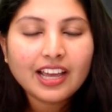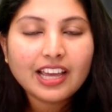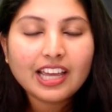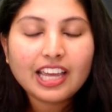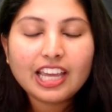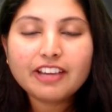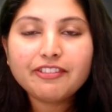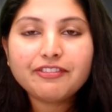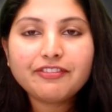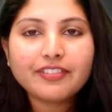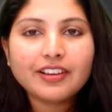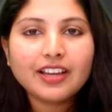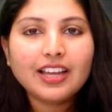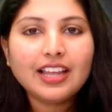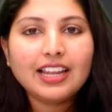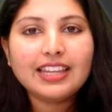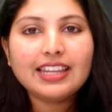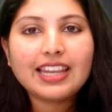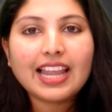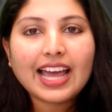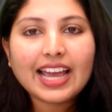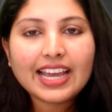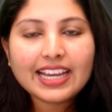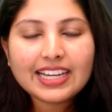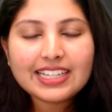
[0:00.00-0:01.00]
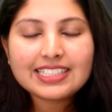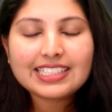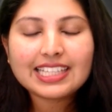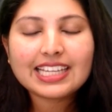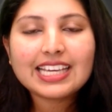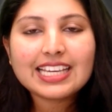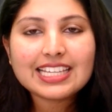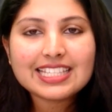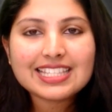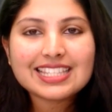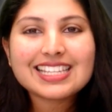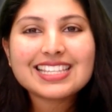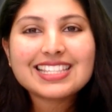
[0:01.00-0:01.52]
If light
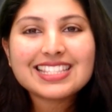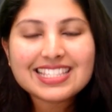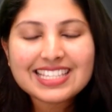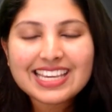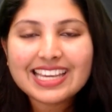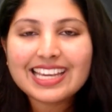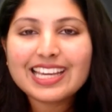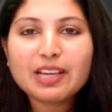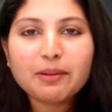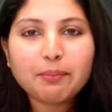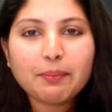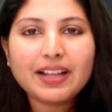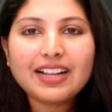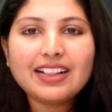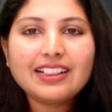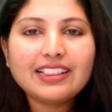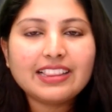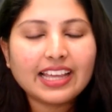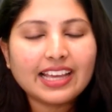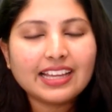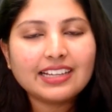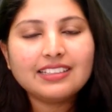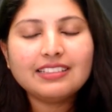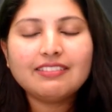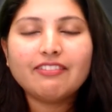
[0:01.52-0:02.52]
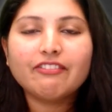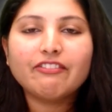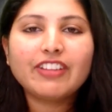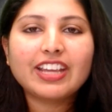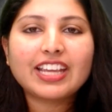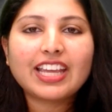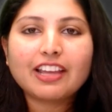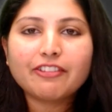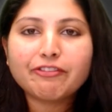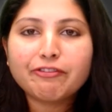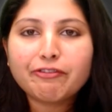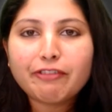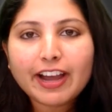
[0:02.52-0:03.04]
is stable, then we
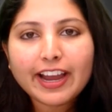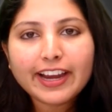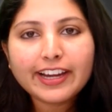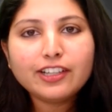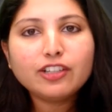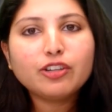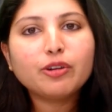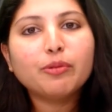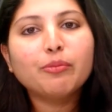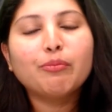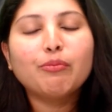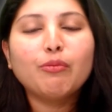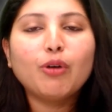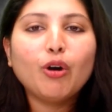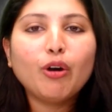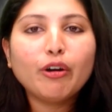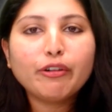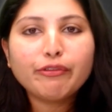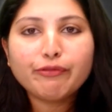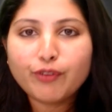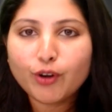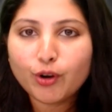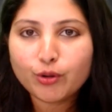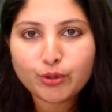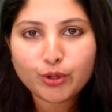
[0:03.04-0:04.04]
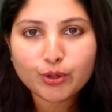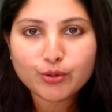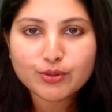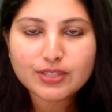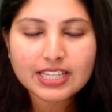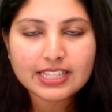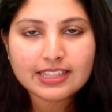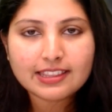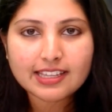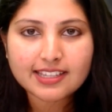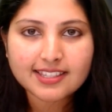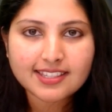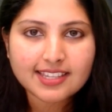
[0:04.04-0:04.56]
can find more
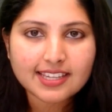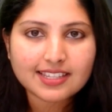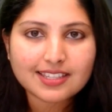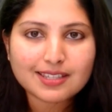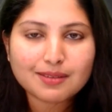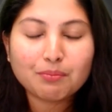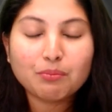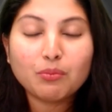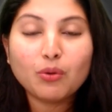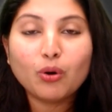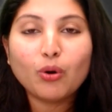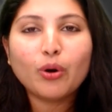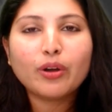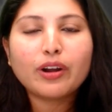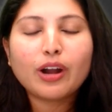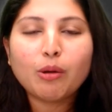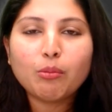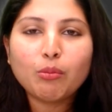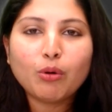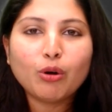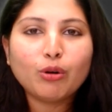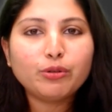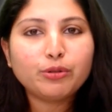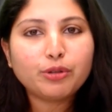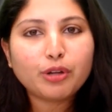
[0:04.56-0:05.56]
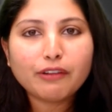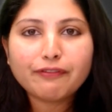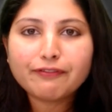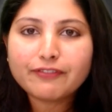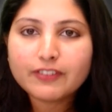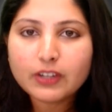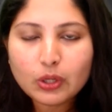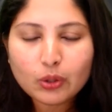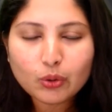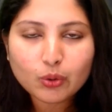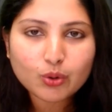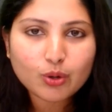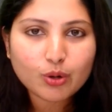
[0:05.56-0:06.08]
photosynthesis, more amount of
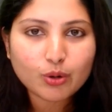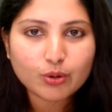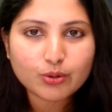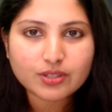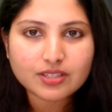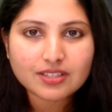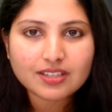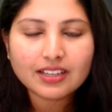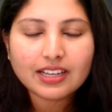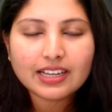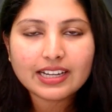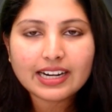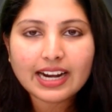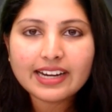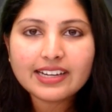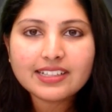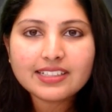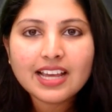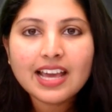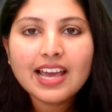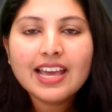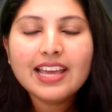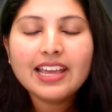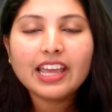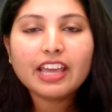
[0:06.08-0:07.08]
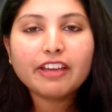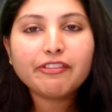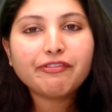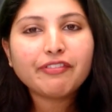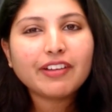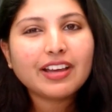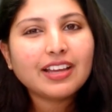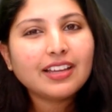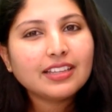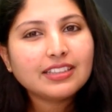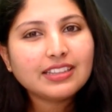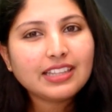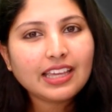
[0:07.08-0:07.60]
glucose, right? If
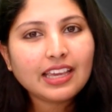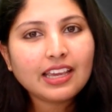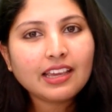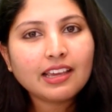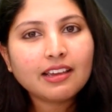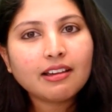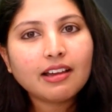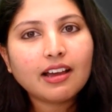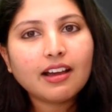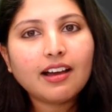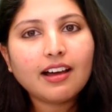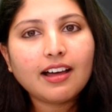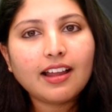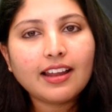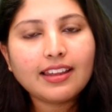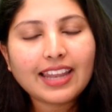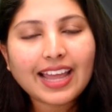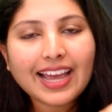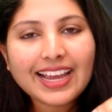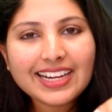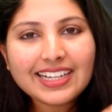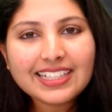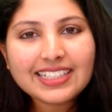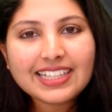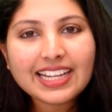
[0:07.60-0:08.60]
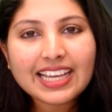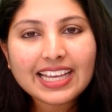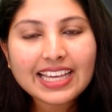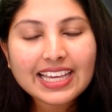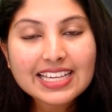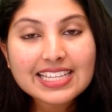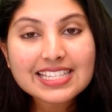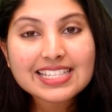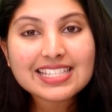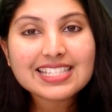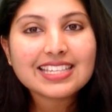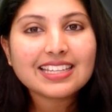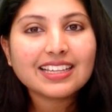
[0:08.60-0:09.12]
the light
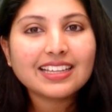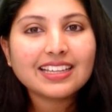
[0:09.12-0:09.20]
is